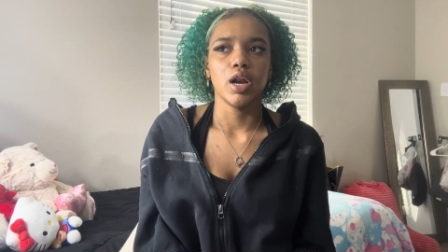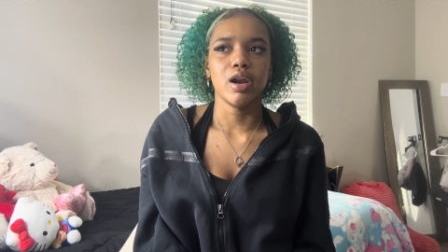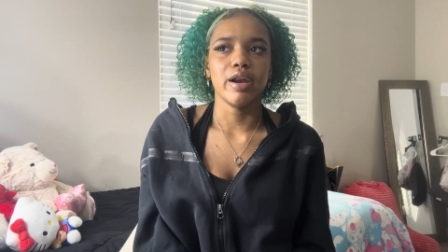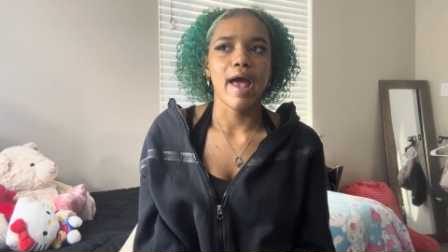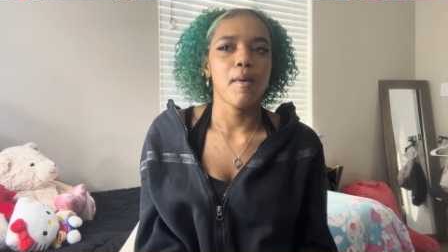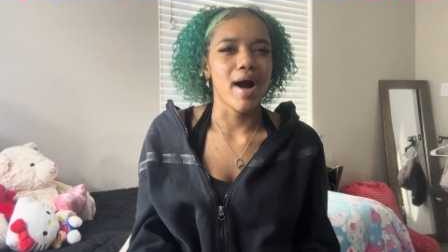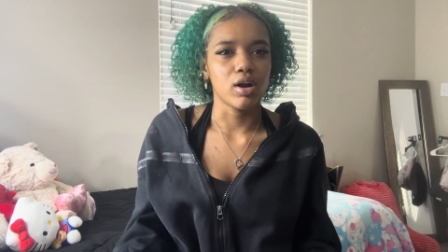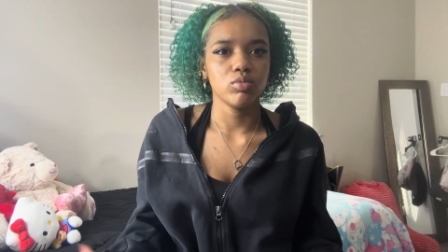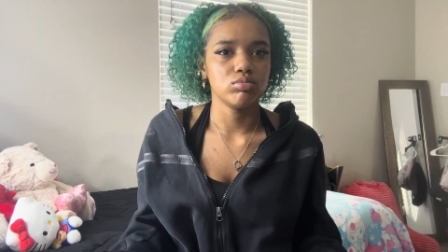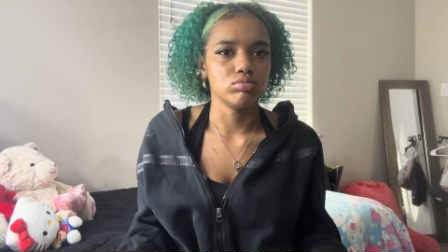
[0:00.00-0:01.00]
now I
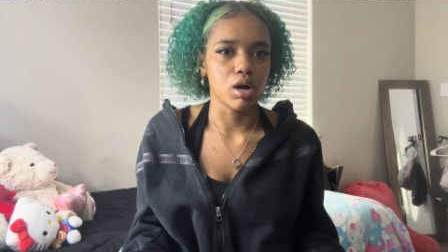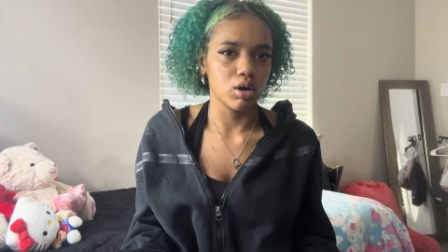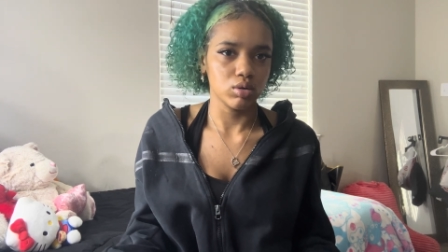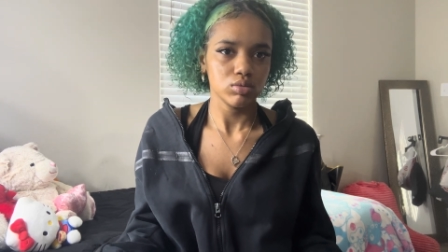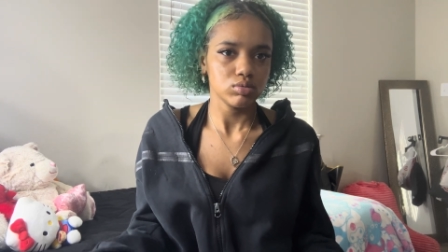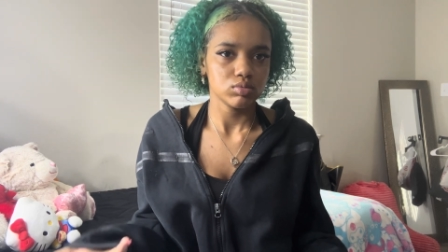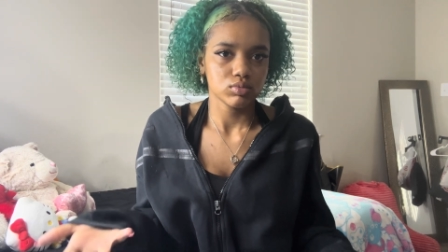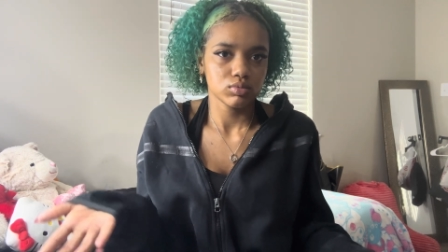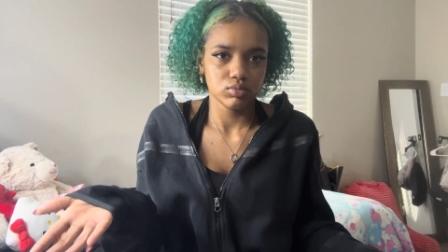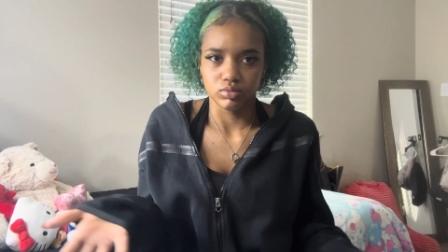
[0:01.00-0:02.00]
don't know
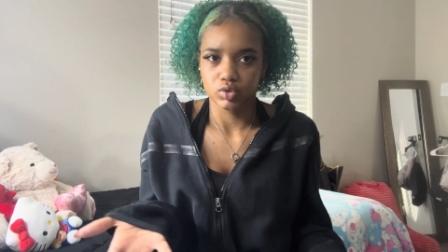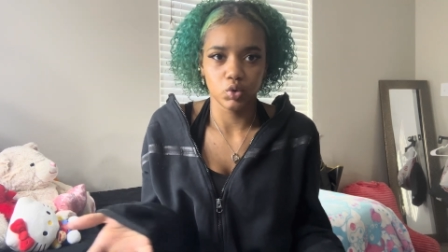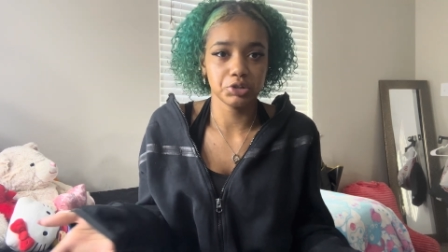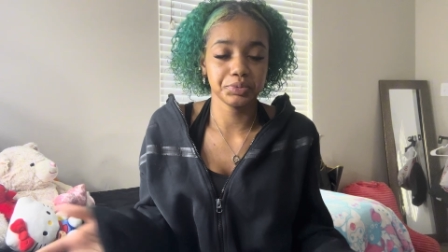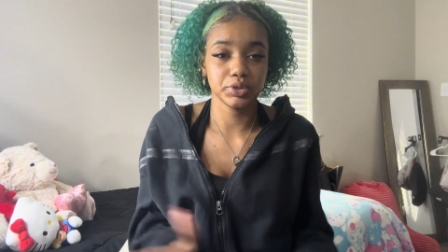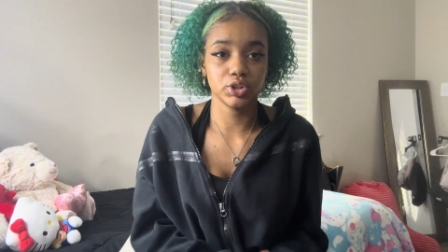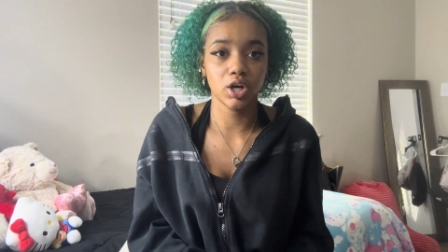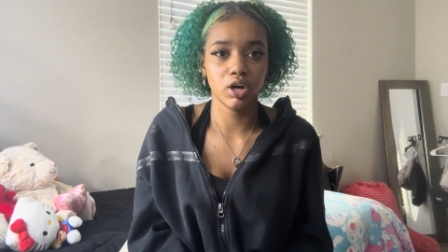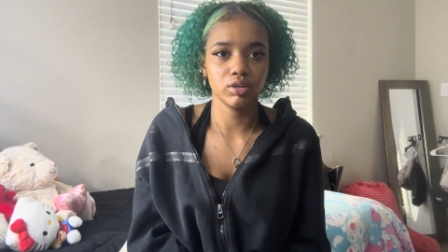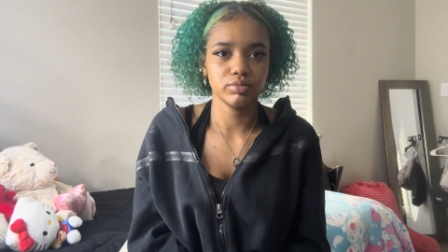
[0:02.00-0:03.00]
where I'm supposed to
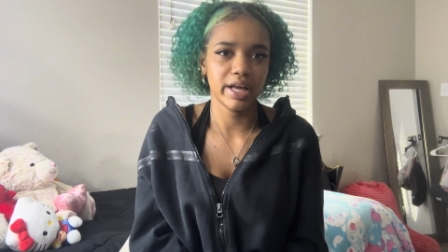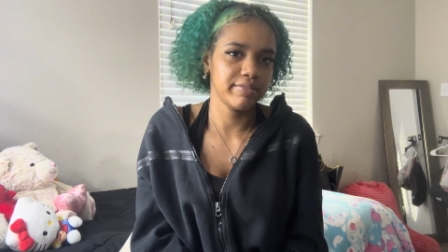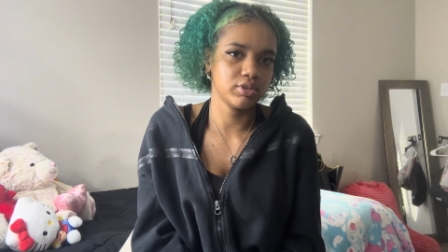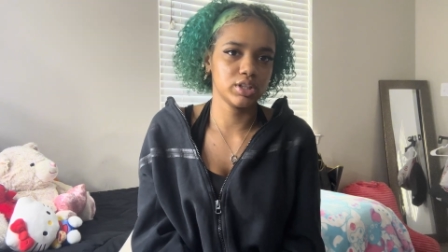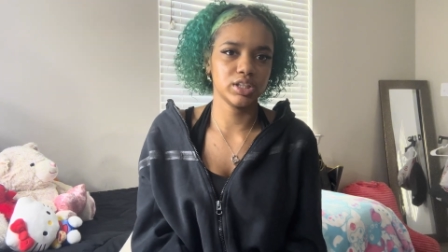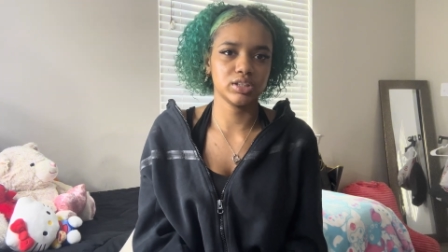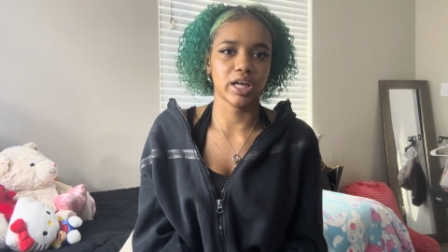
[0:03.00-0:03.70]
go after this.